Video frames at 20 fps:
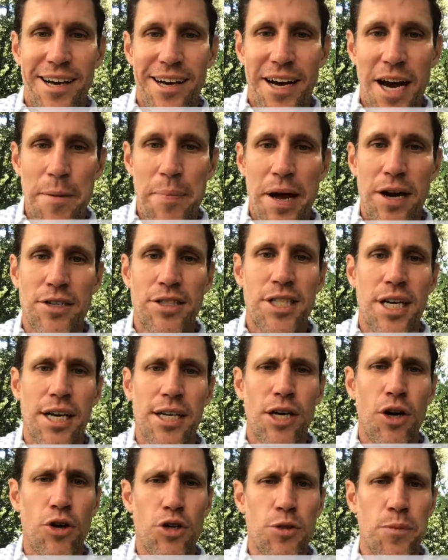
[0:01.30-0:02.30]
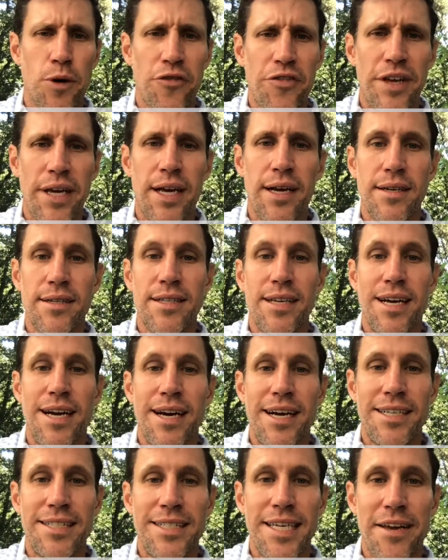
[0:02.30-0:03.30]
Hi, parents. Coach Murphy here,
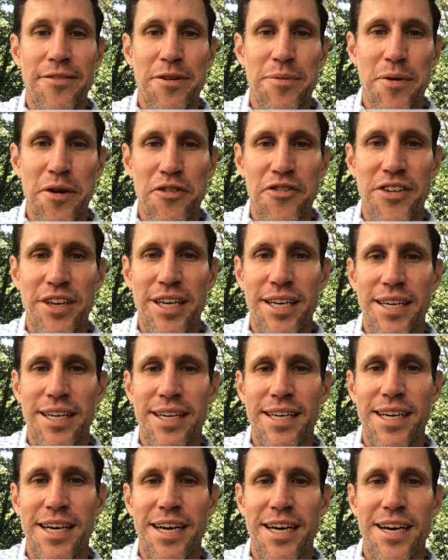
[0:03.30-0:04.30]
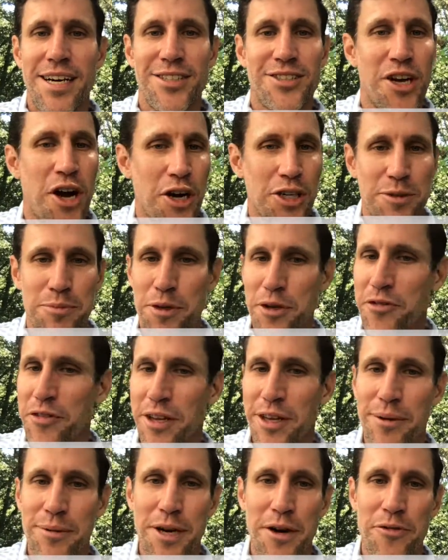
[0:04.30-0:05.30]
David Murphy, Dr.
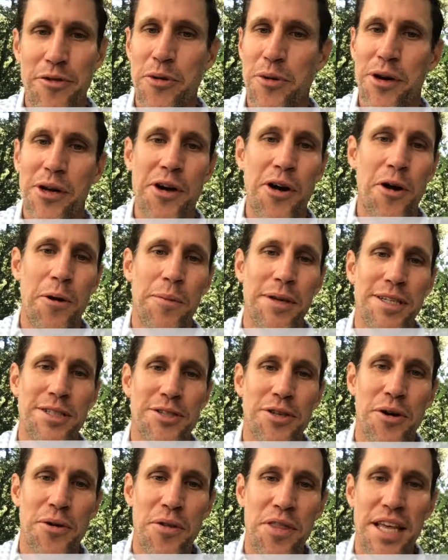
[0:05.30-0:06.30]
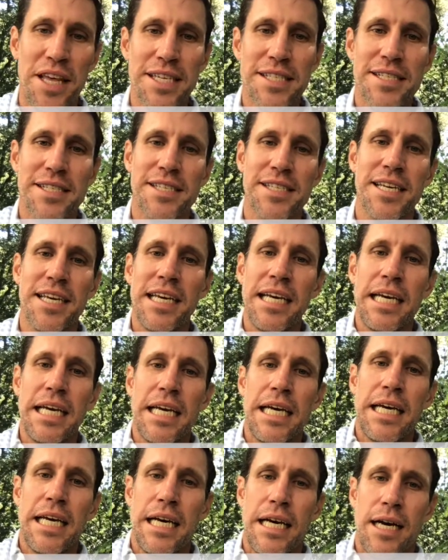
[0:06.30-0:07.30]
Murphy, whatever you want to call me. So this
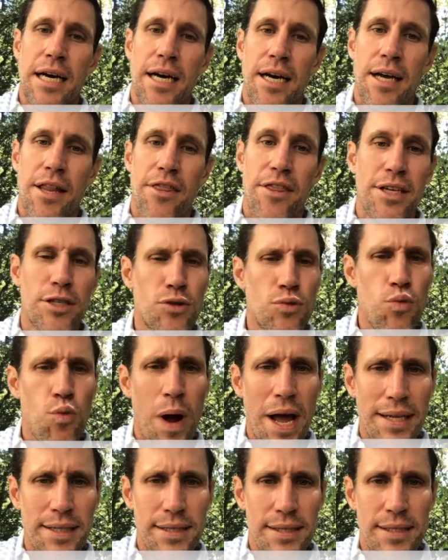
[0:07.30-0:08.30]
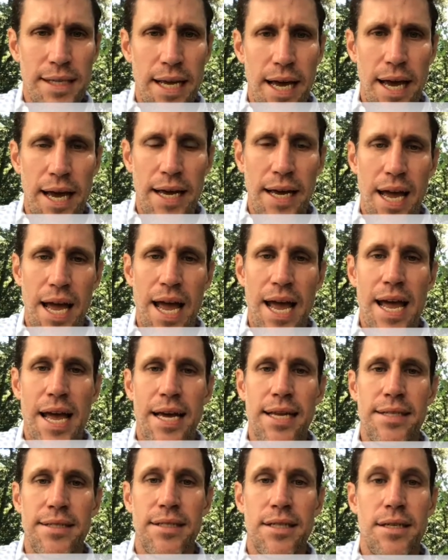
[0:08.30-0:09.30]
Wednesday
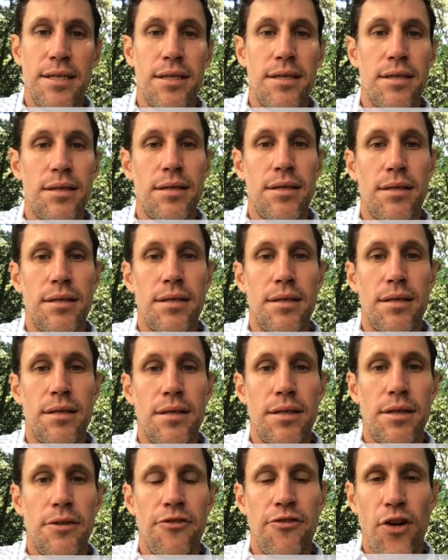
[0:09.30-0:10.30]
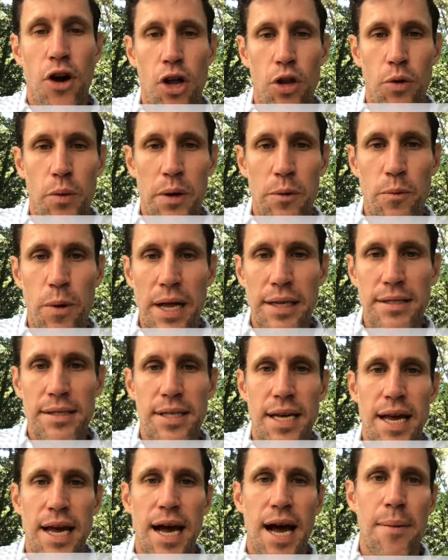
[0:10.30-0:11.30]
and the following
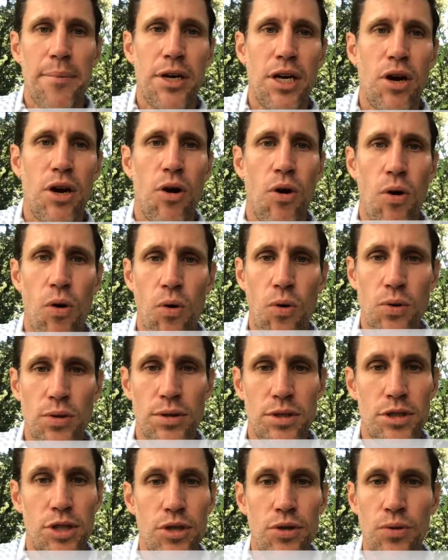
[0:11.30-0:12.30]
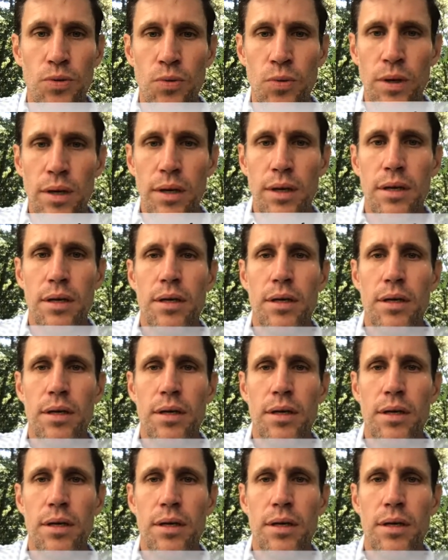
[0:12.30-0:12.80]
Wednesday, I'm going to hold two